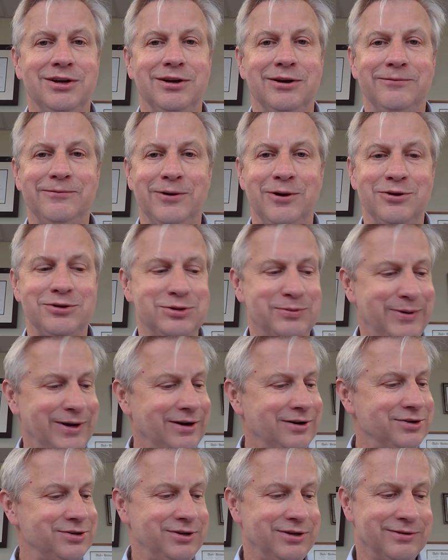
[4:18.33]
Foster
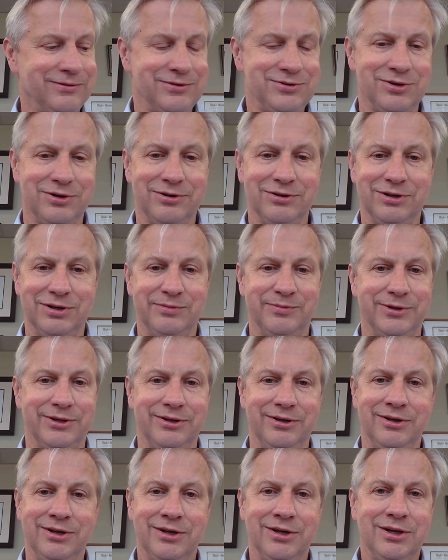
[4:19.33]
parents can certainly
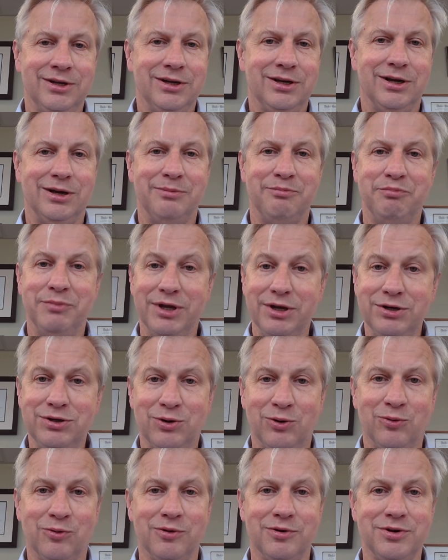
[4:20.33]
be
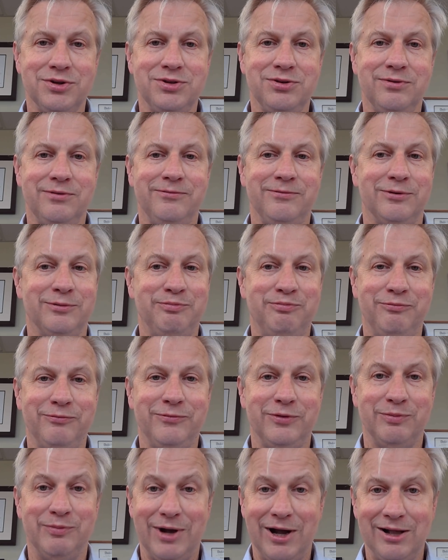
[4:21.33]
mentors for
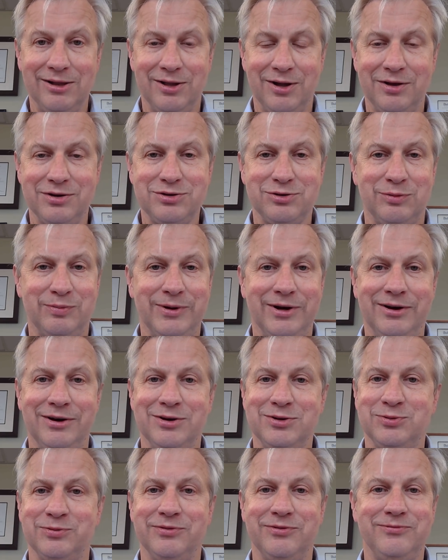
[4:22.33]
biological
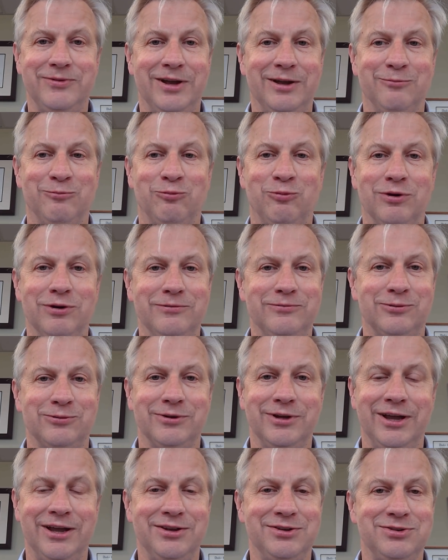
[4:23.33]
parents. We've had wonderful
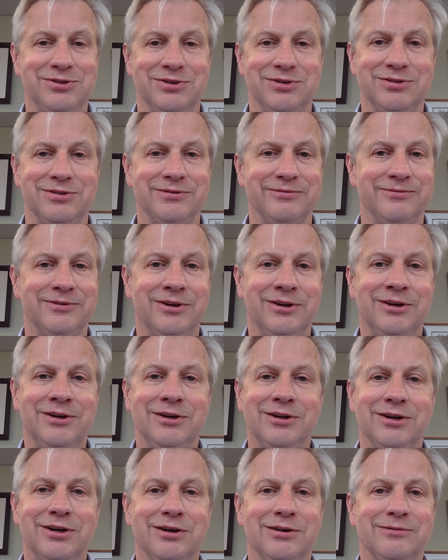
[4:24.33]
cases of
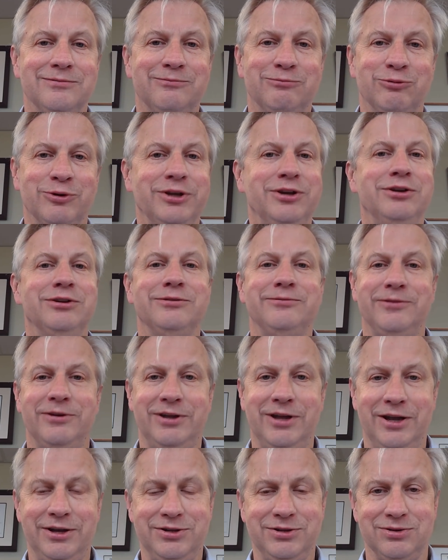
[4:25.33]

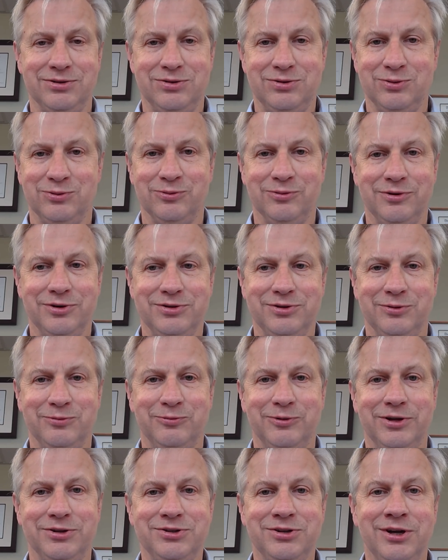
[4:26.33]
reunification stories
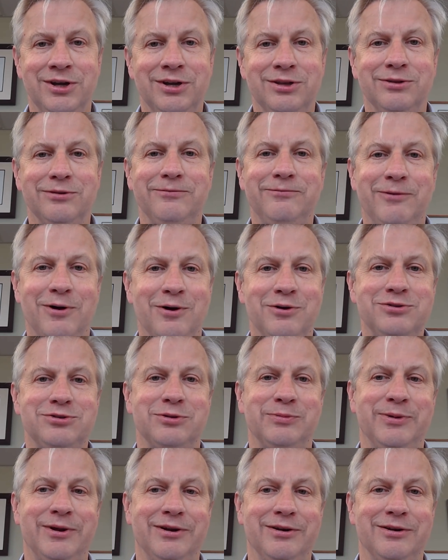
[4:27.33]
in which the
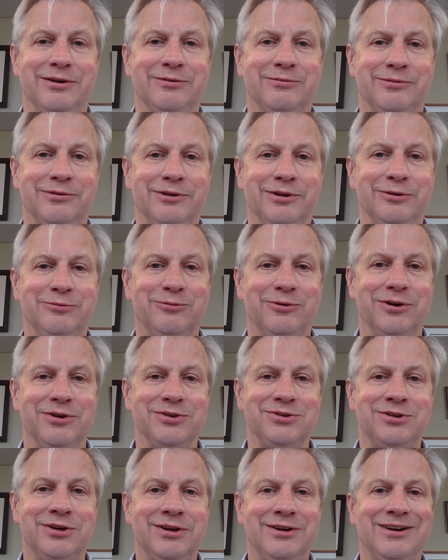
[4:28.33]
foster parent really
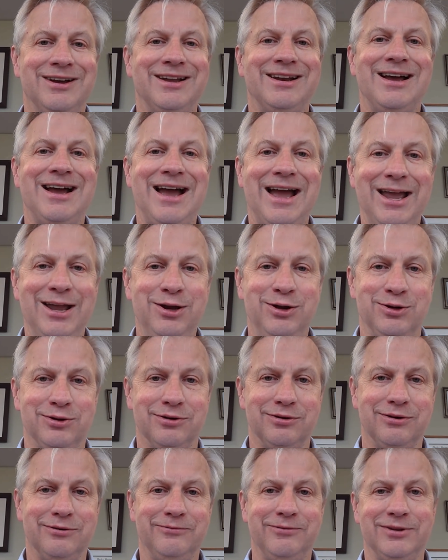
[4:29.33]
was an
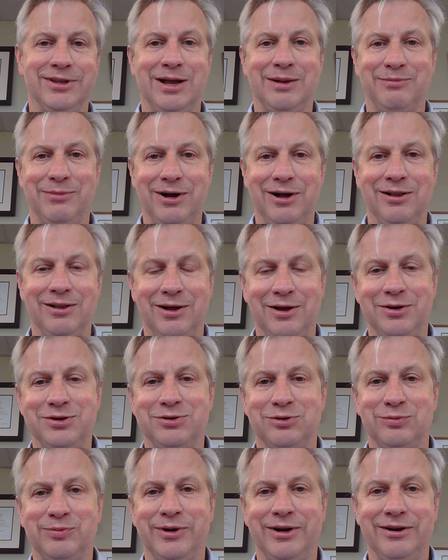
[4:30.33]
anchor for that
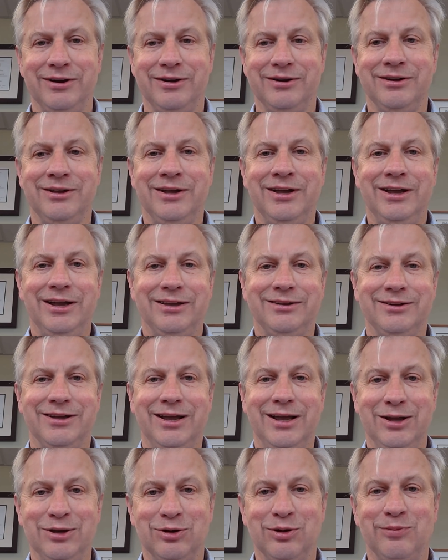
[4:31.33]
biological parent and to
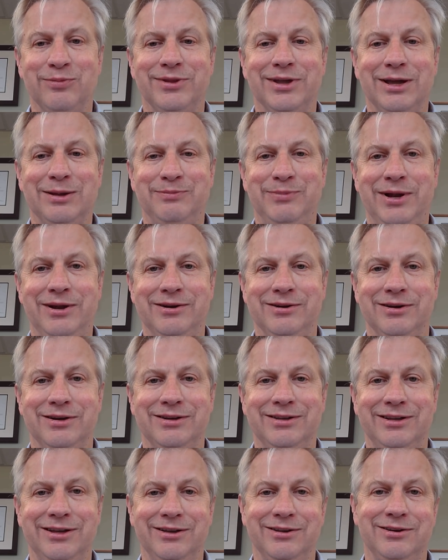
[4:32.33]
help that
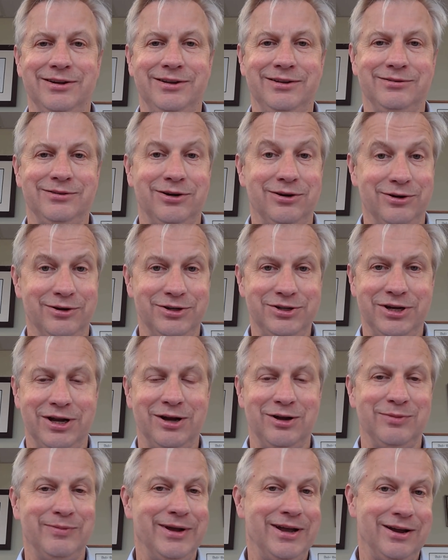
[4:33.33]
parent get her
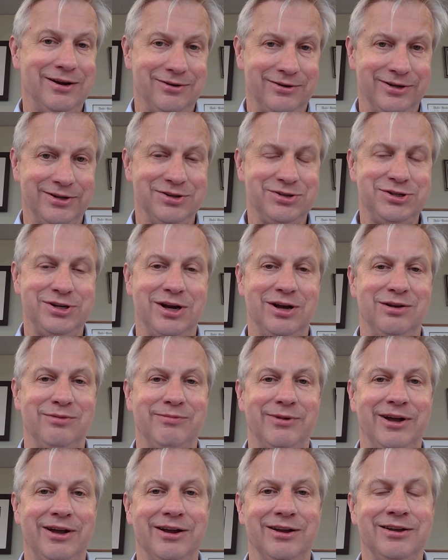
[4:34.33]
child back or his
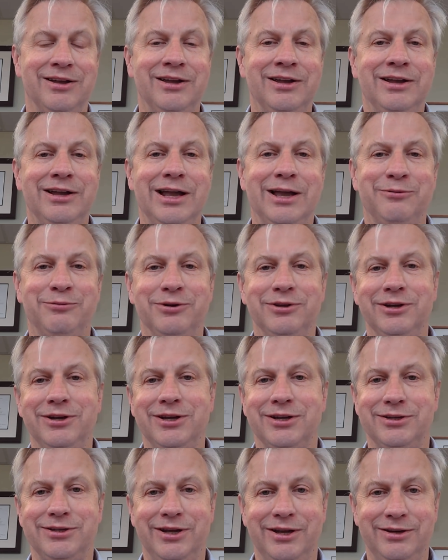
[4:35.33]
child back and really
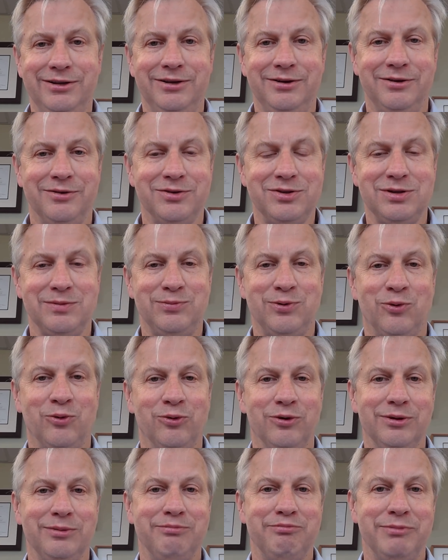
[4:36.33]
continue to
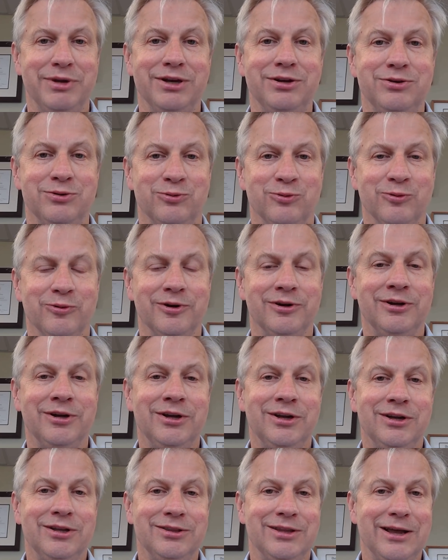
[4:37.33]
support and mentor
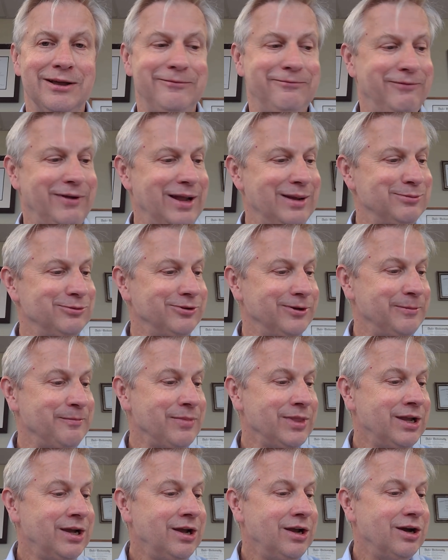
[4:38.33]
that family.
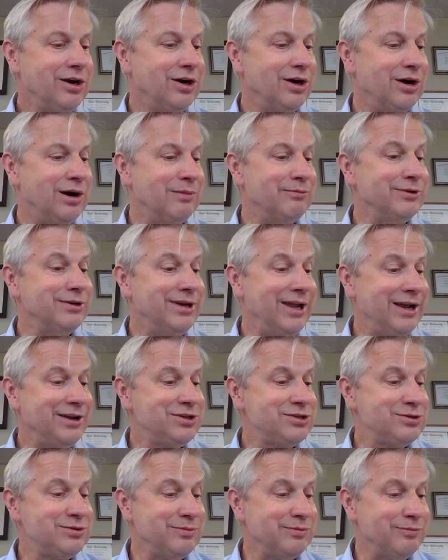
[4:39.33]

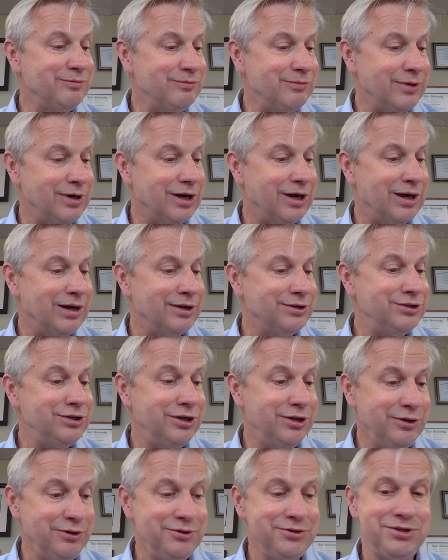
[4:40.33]
Next
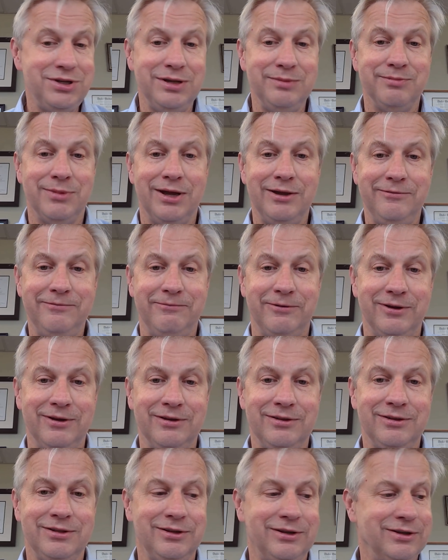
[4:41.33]
Tuesday, May
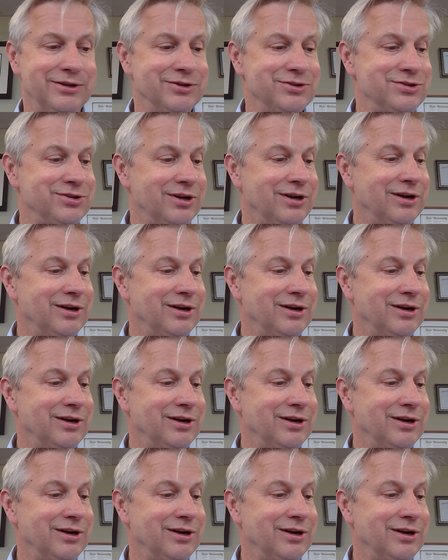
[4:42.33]
5th, is